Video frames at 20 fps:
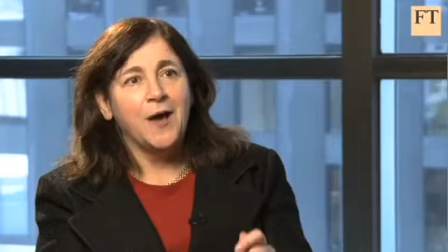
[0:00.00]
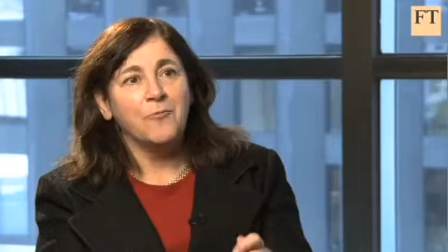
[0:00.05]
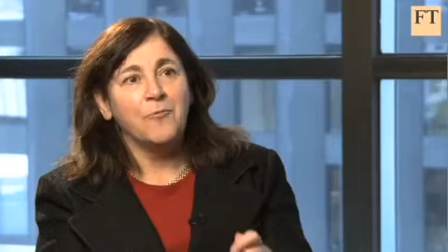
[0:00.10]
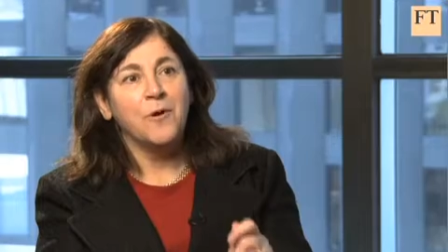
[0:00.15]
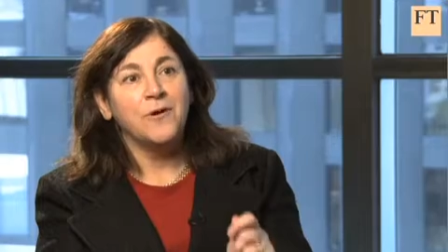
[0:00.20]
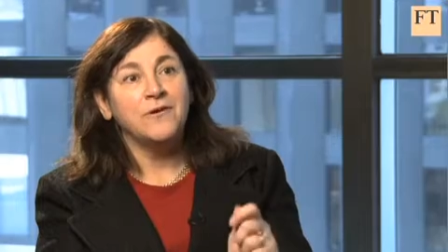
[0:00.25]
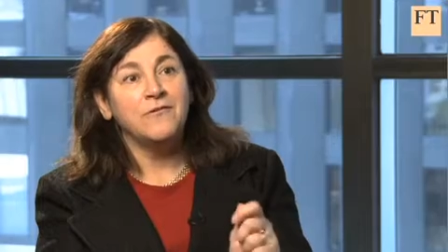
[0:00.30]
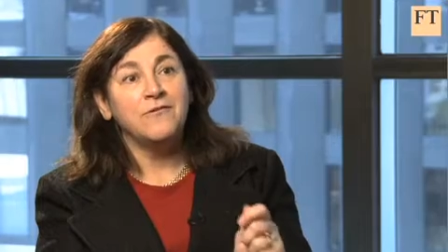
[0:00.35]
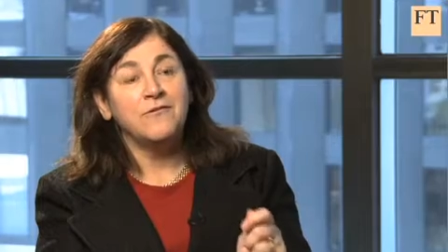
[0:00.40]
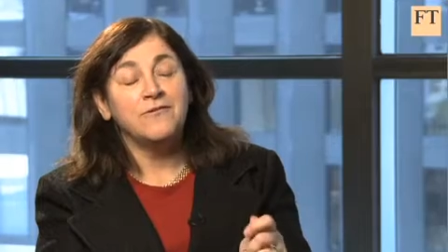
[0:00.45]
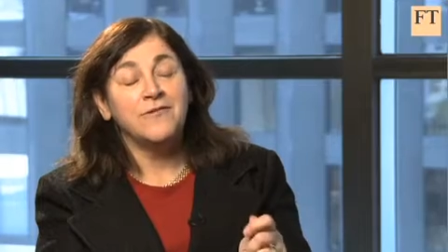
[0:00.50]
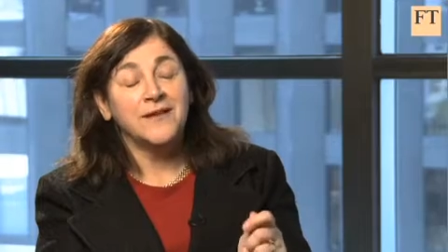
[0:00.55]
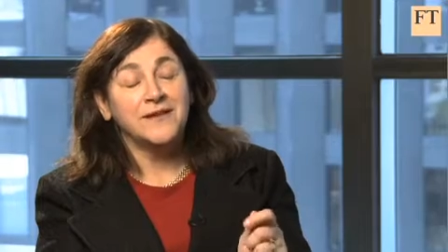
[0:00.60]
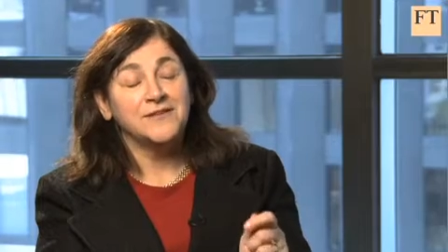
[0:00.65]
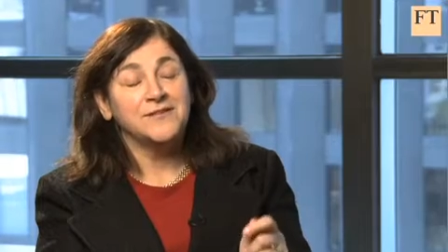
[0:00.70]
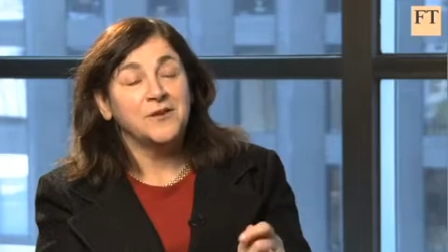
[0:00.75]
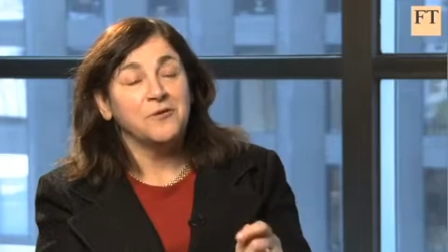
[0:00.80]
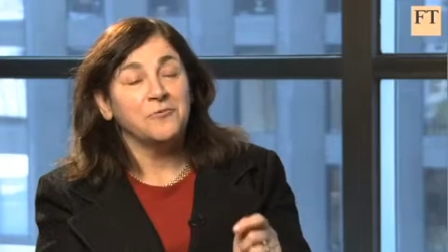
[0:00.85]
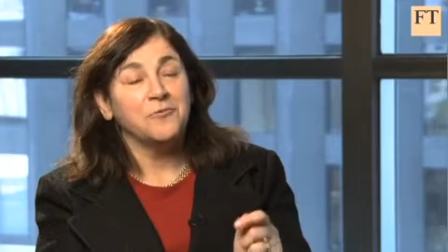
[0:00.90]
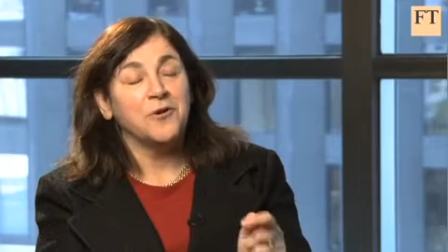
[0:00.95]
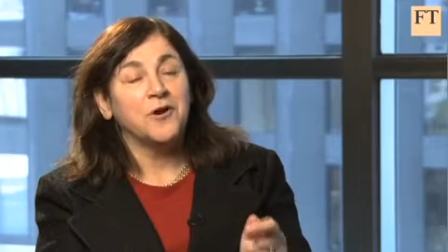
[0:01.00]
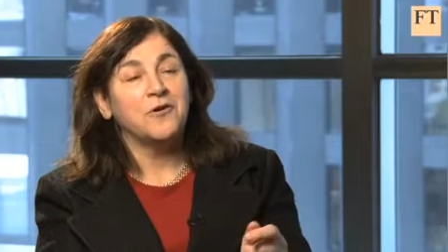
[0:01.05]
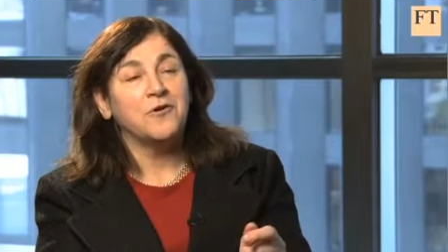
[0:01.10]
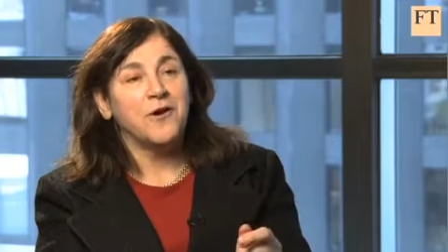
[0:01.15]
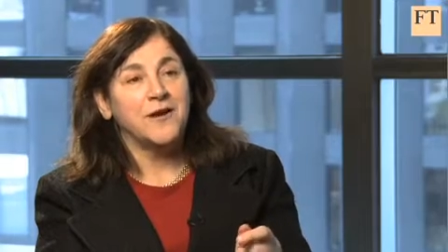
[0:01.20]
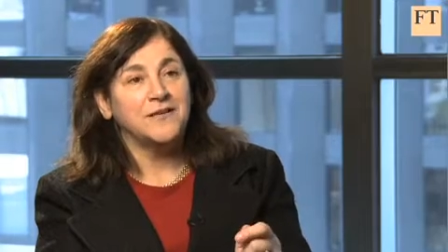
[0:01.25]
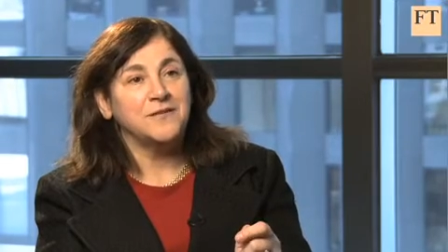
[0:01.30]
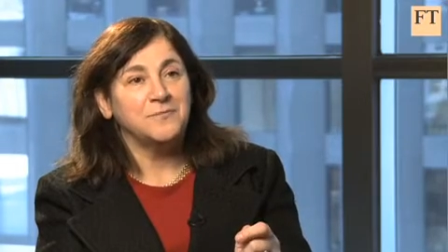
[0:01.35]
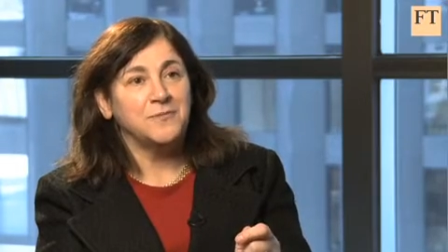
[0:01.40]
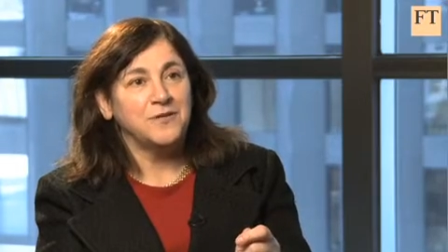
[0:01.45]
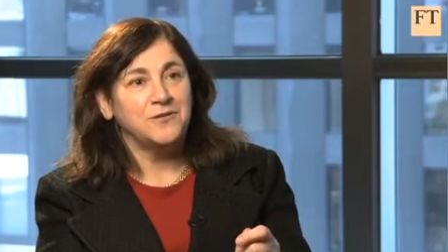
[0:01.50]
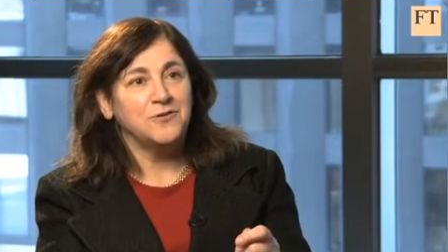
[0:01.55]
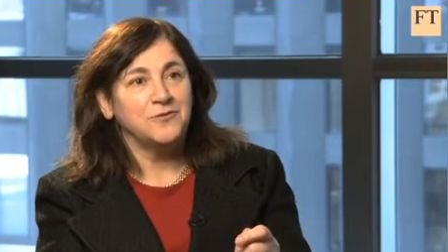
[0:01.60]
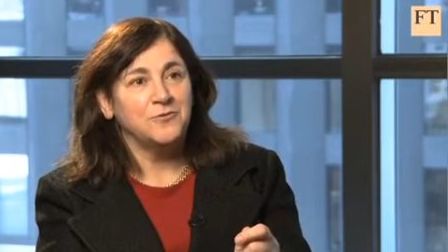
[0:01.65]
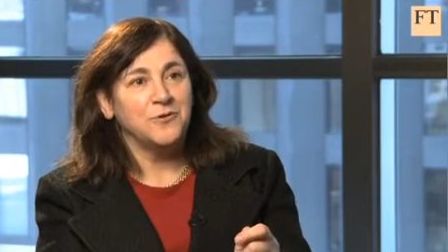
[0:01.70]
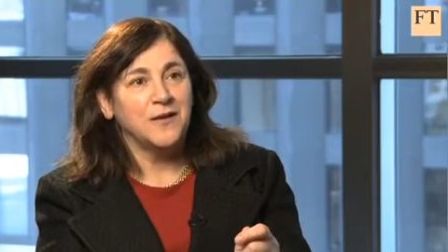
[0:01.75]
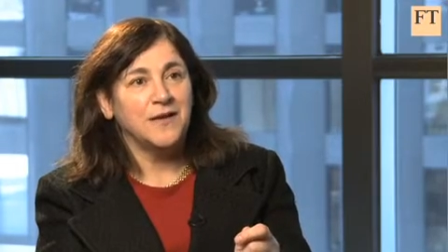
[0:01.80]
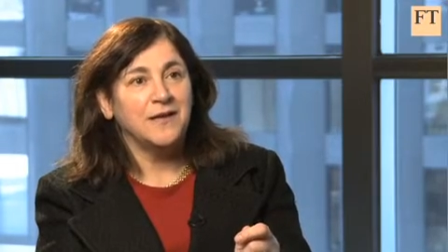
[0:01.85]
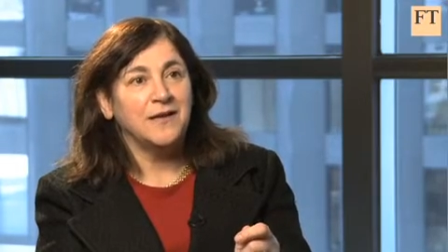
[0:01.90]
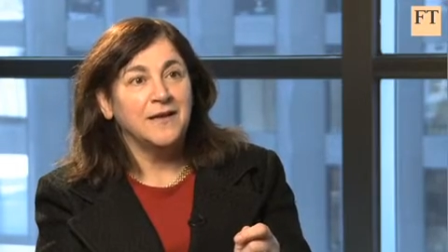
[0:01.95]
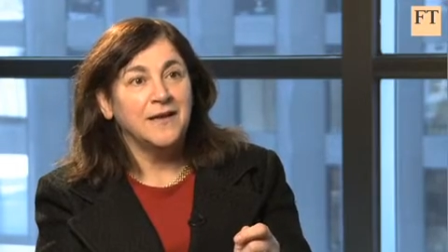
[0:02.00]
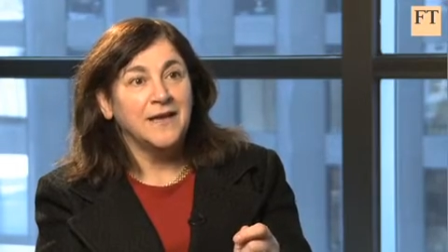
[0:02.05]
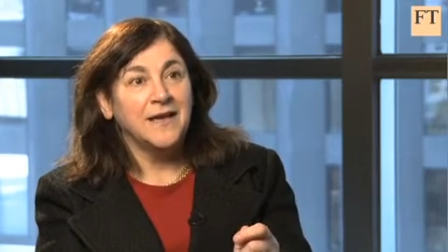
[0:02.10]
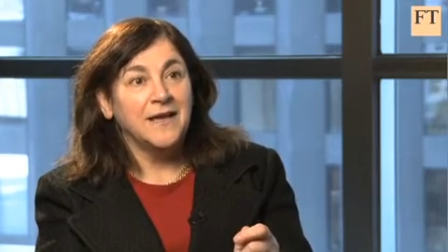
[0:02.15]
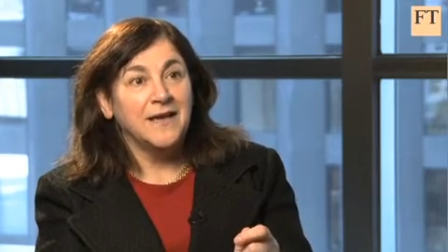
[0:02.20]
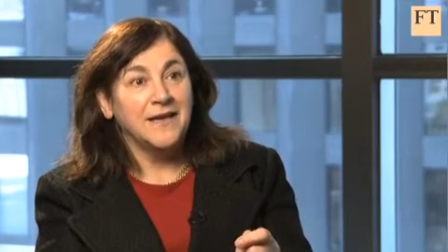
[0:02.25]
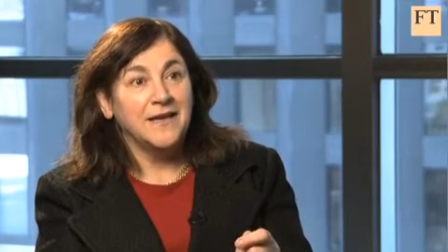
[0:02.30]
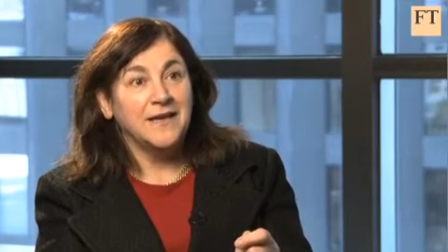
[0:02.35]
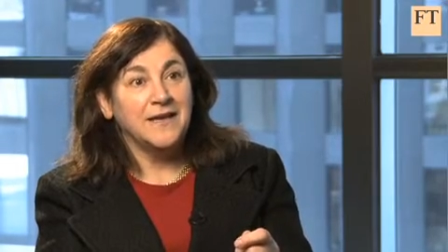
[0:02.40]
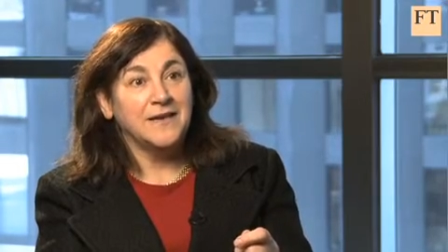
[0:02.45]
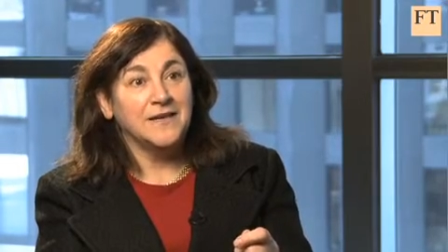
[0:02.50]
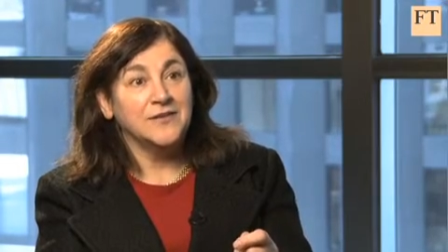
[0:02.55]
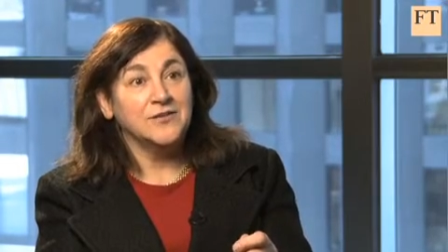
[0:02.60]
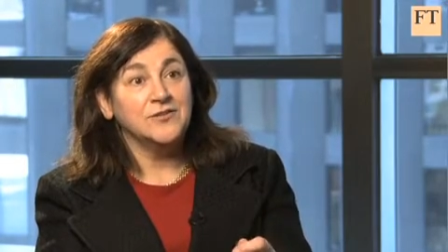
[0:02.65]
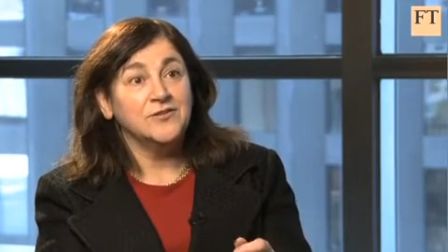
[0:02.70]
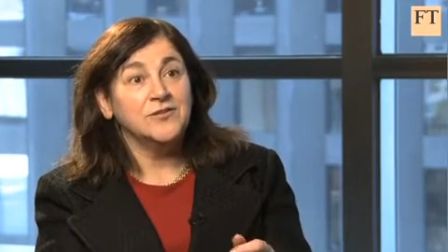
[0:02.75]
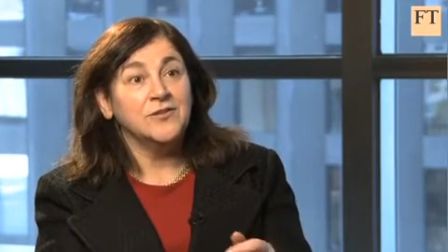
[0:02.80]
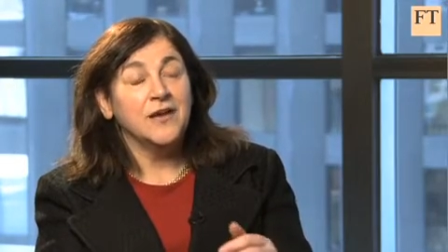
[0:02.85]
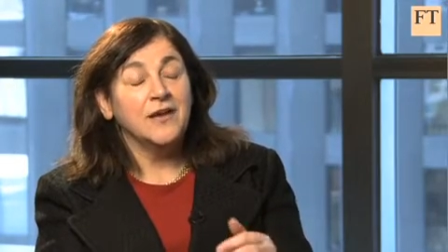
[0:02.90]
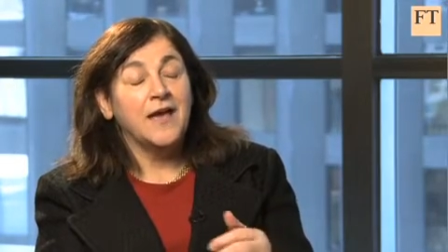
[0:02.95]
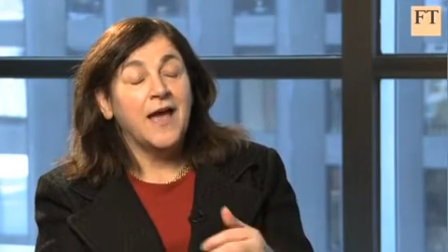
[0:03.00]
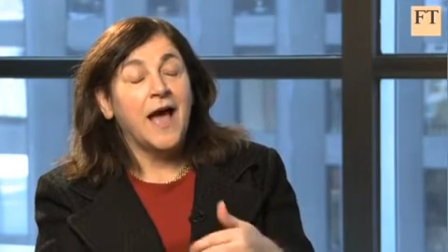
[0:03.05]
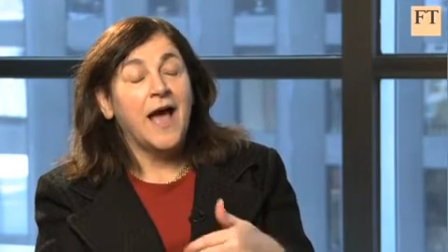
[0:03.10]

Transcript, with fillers: And one of the things that we're going to be doing is